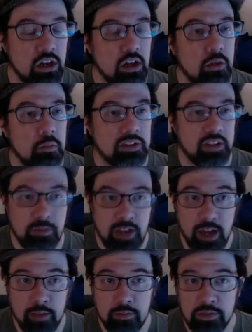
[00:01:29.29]
But
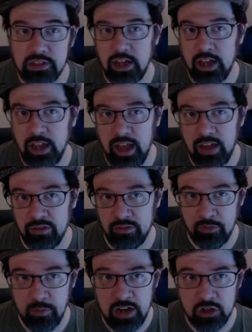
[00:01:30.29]
sometimes I have
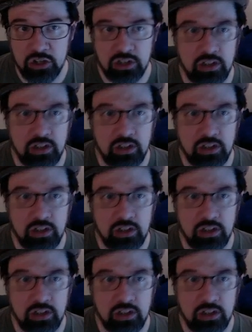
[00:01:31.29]
information